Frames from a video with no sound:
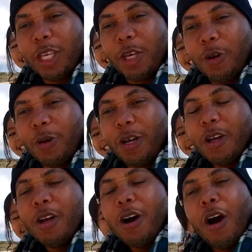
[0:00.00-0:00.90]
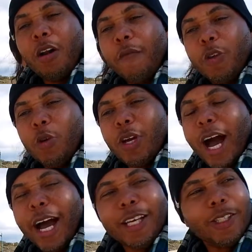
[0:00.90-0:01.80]
you, all of you
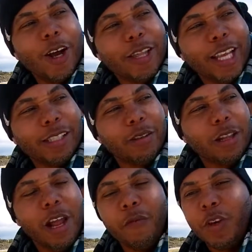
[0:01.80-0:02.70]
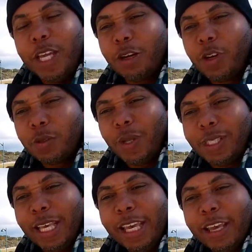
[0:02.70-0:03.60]
guys, on this lovely Christmas
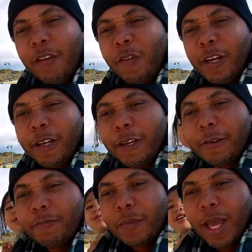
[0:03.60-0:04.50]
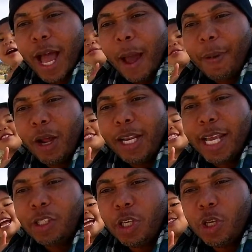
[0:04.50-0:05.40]
Eve. Happy holidays
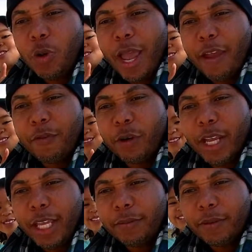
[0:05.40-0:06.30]
to you, Avery.